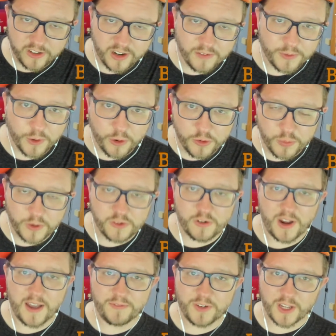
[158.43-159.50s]
I've learned when
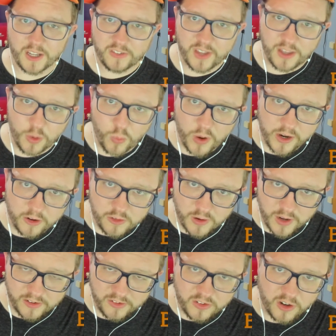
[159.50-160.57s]
drafting is that you want to
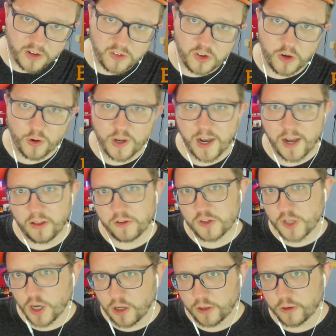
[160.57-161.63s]
try to stick to your college
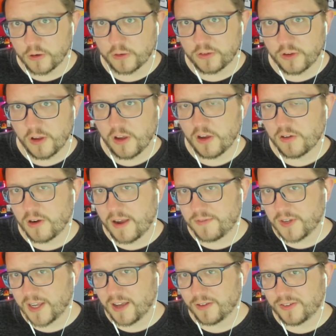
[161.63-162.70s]
colors.
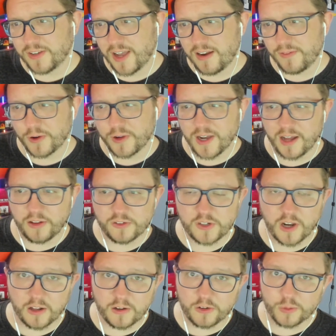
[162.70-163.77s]
Drafting outside of your college
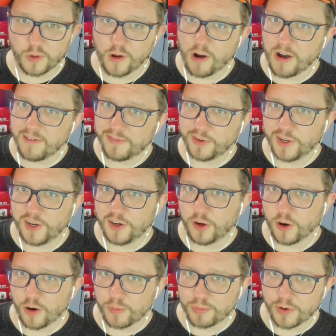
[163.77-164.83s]
colors will often end in
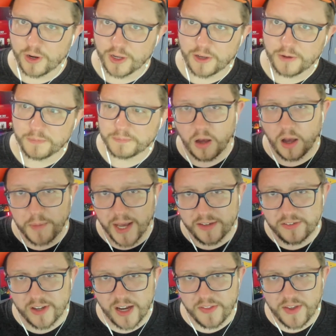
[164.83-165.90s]
heartbreak. I'm not
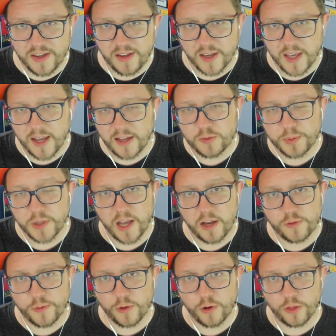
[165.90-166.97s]
saying that you can't splash
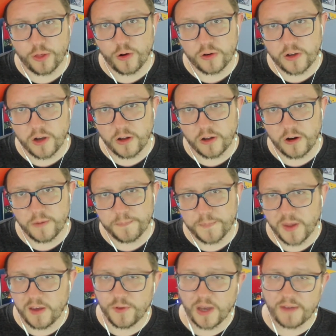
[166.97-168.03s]
for a third color
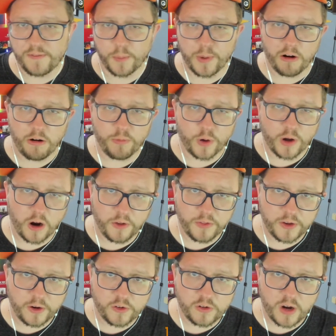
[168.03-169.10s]
if you have a powerful card
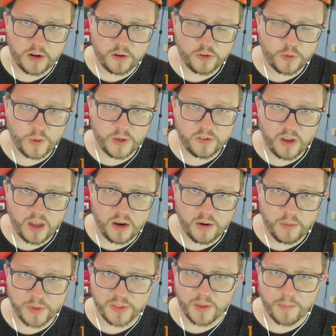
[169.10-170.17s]
that you're trying to squeeze in,
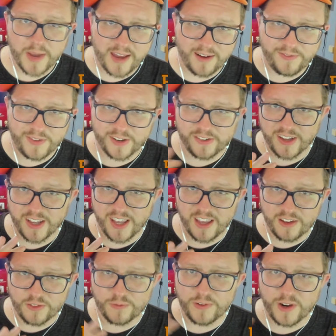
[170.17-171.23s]
but the mana fixing
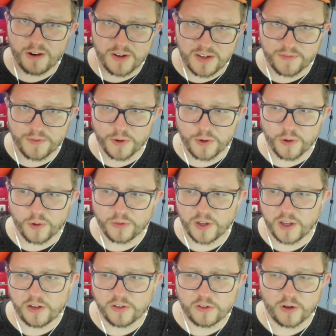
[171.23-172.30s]
is very difficult
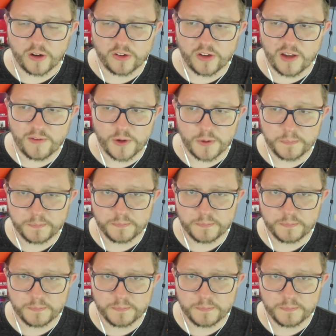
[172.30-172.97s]
in Strixhaven.